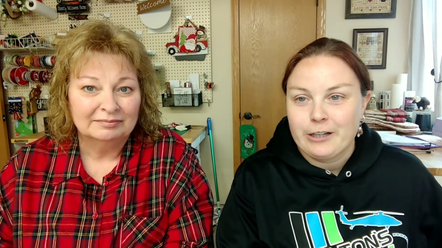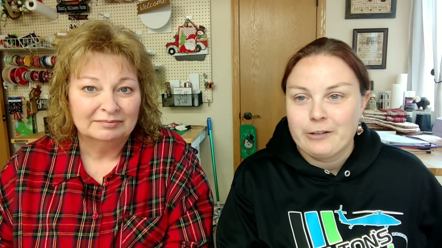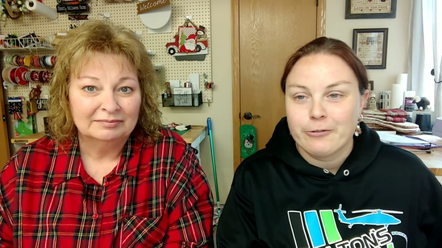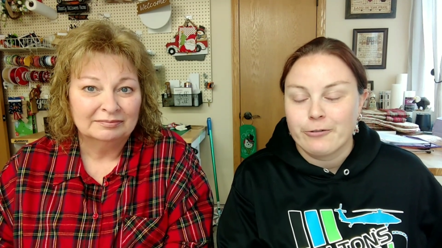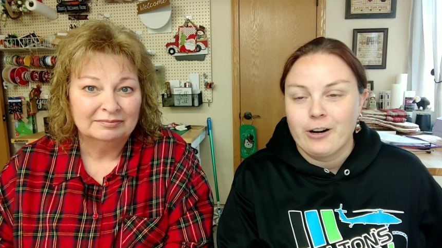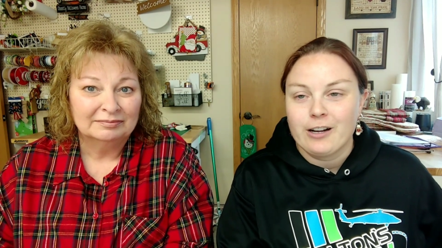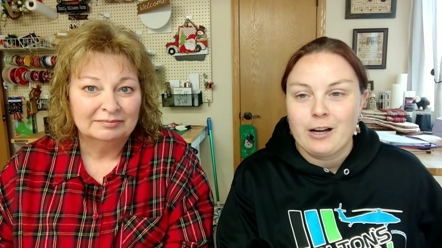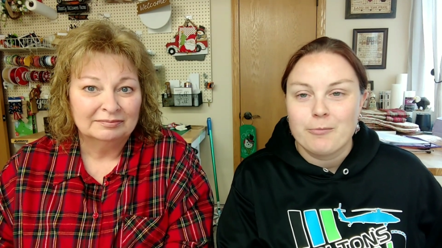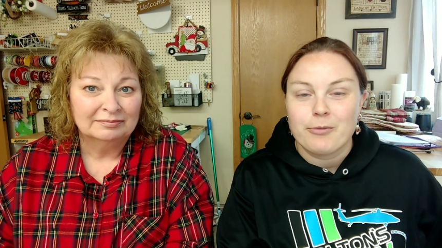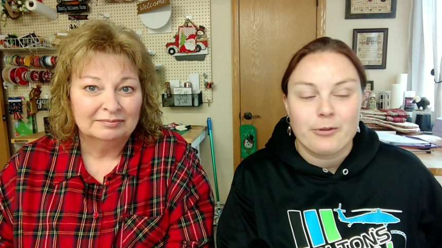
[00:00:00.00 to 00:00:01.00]
Speaker 1: freak
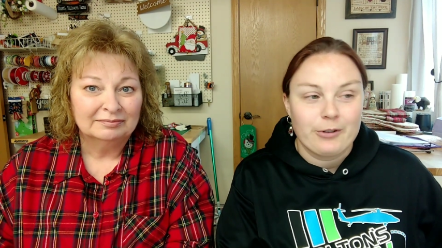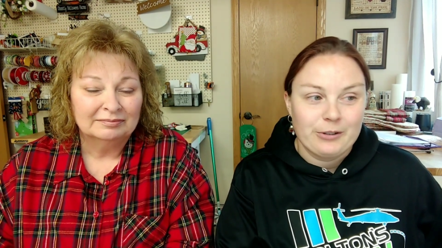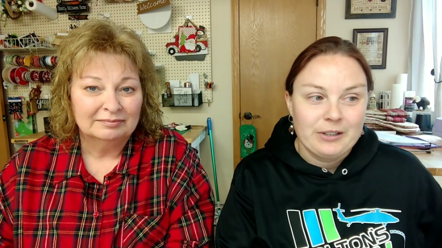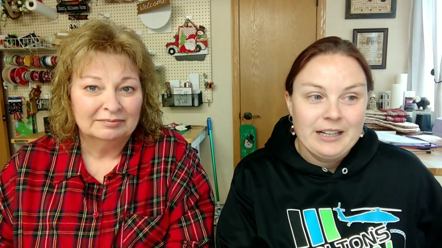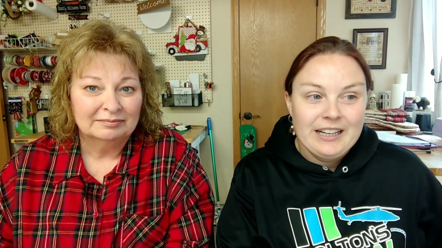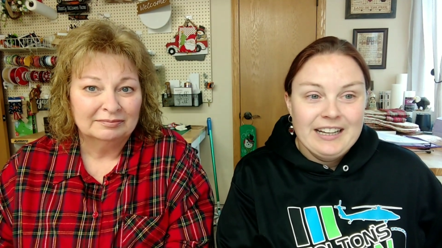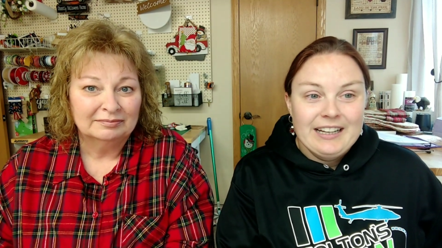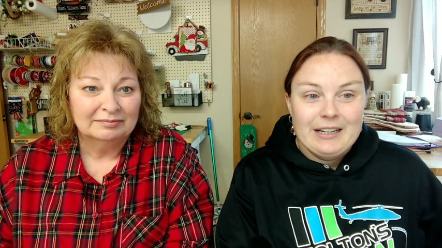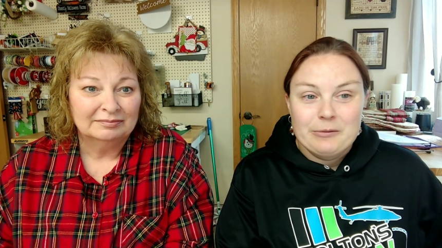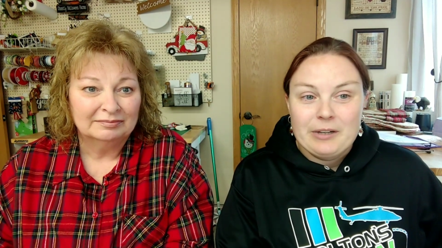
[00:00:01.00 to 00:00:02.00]
front come through,
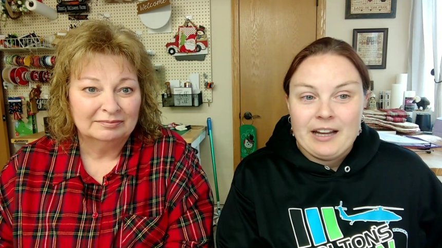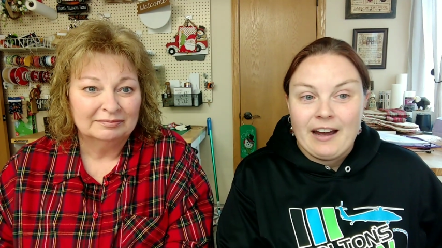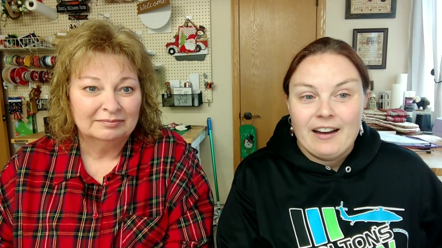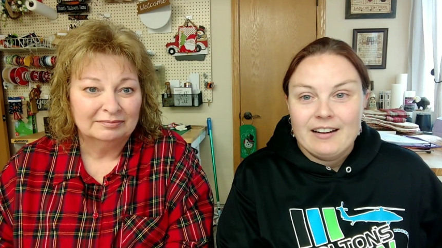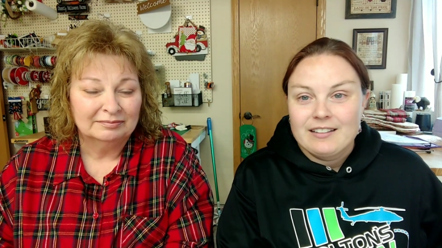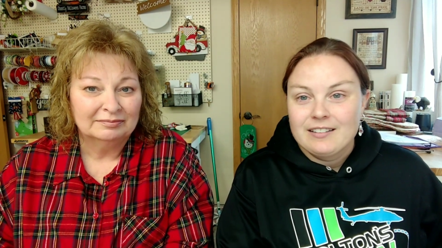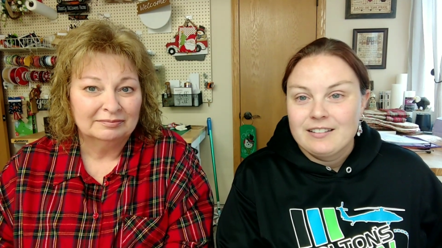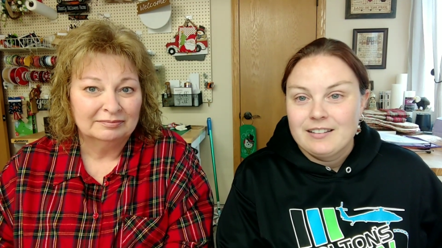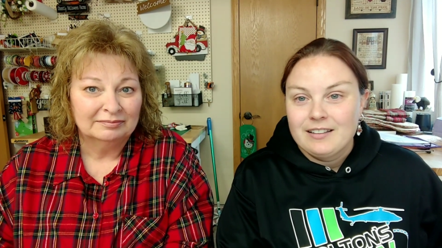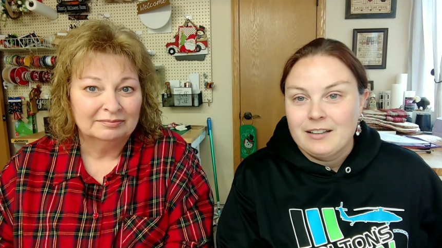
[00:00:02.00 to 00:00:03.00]
and we
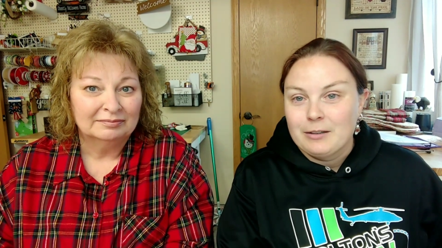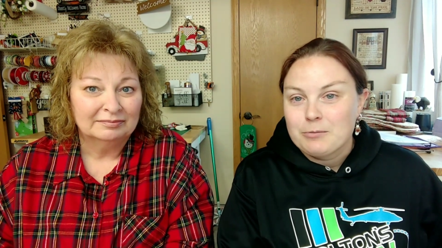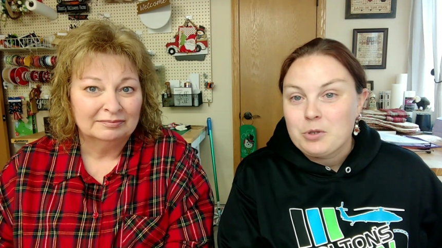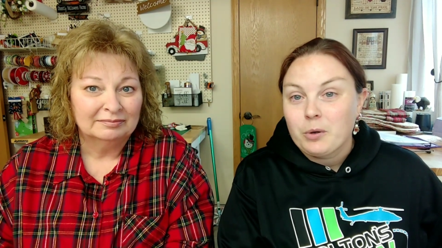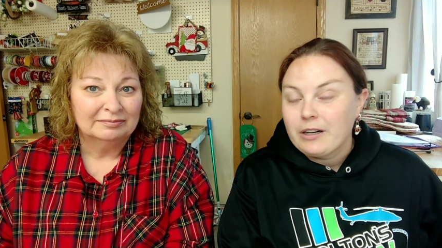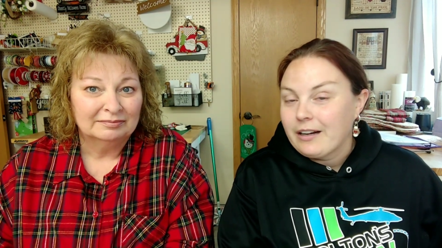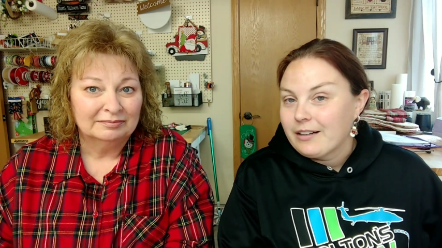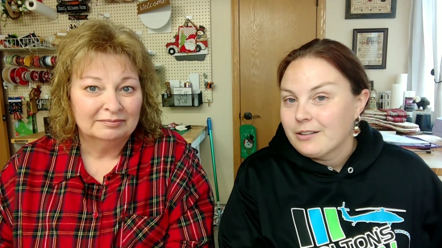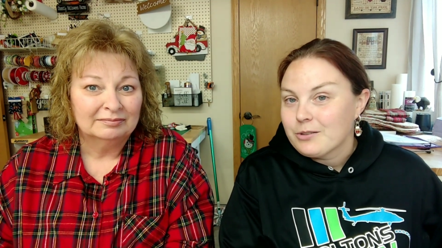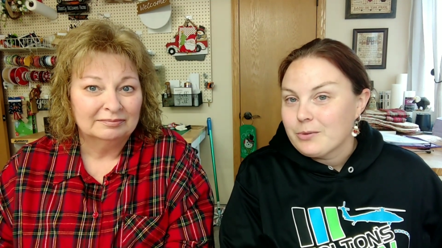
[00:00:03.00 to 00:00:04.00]
had um,
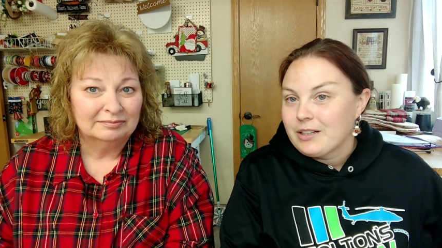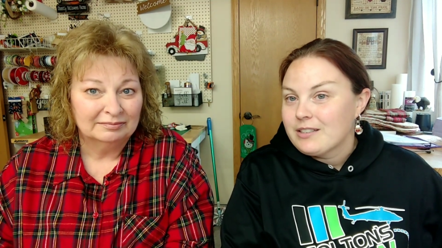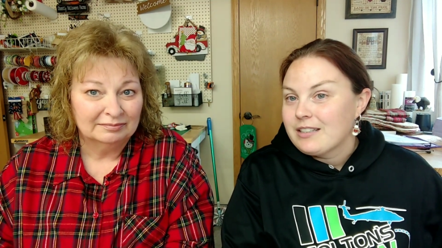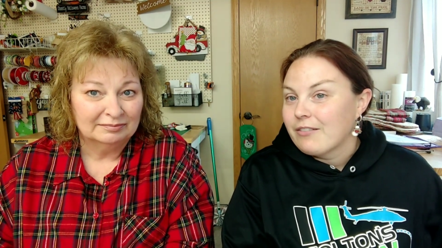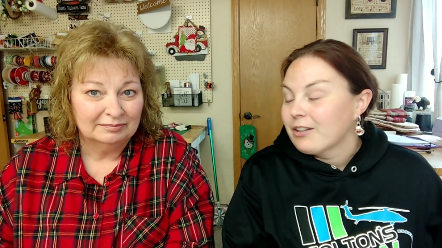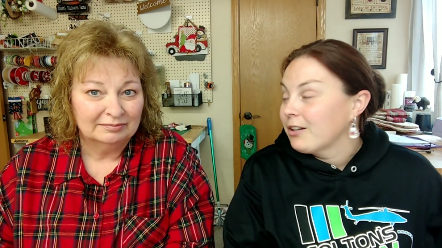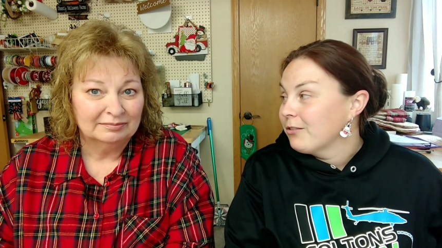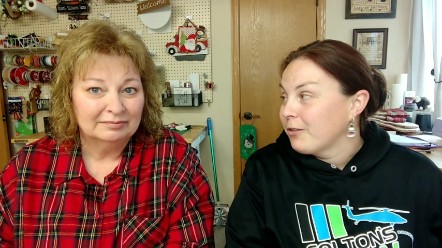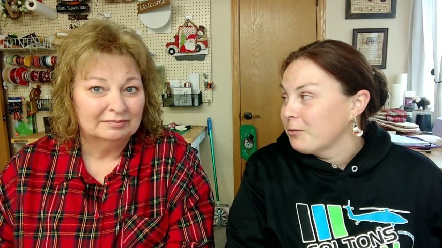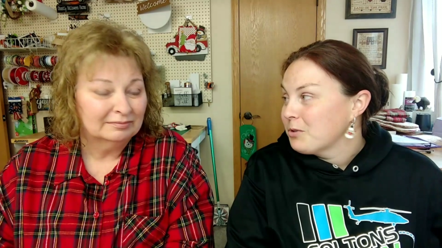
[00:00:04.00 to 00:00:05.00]
tornadoes. We had seven
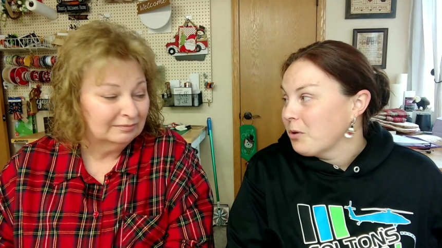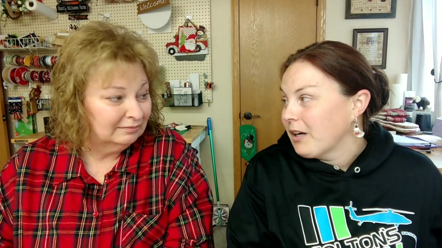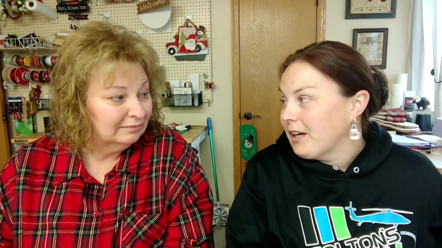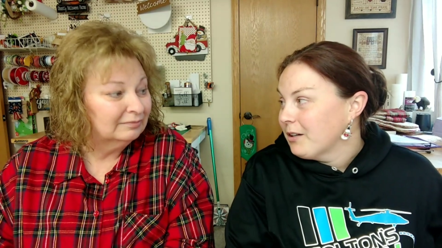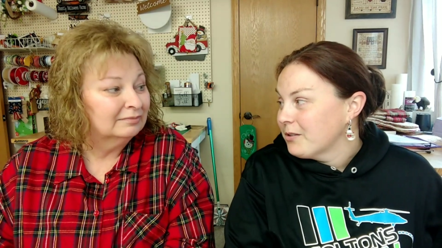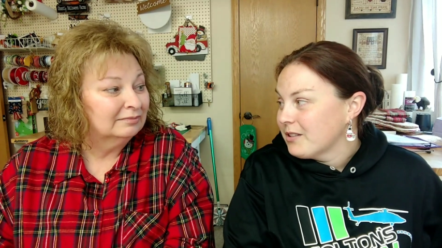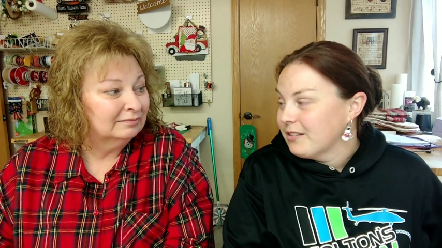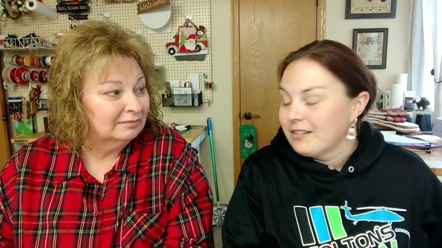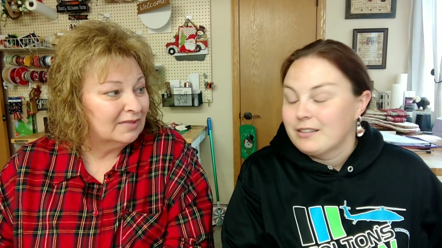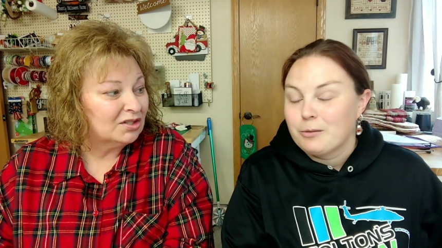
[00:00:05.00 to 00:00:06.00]
confirmed tornadoes
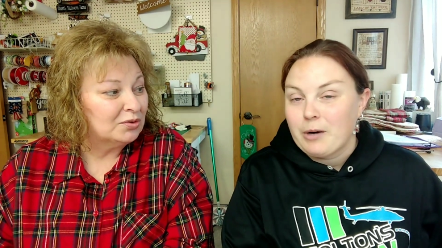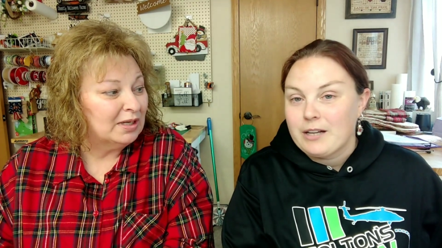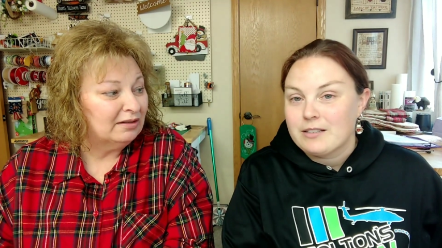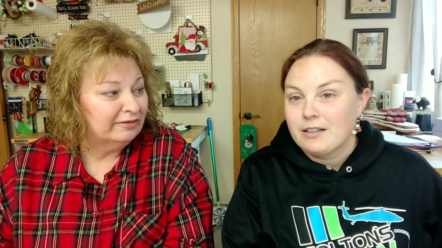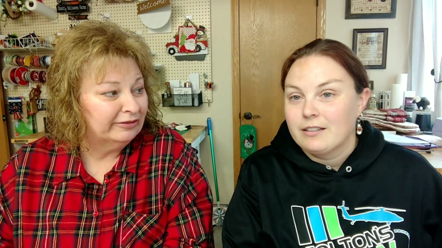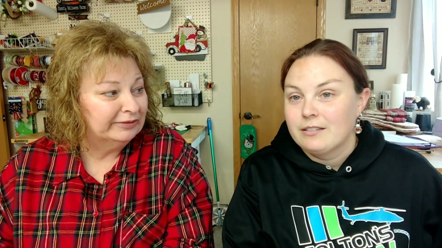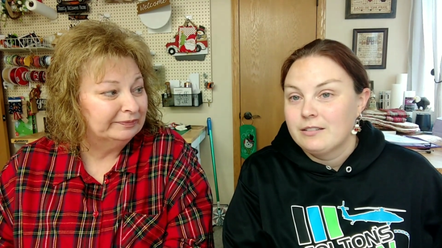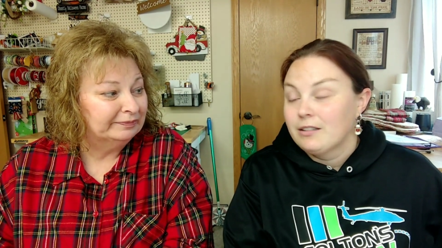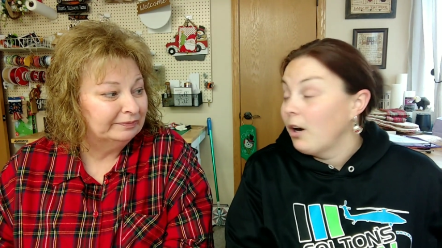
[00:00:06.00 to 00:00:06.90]
in the Nebraska.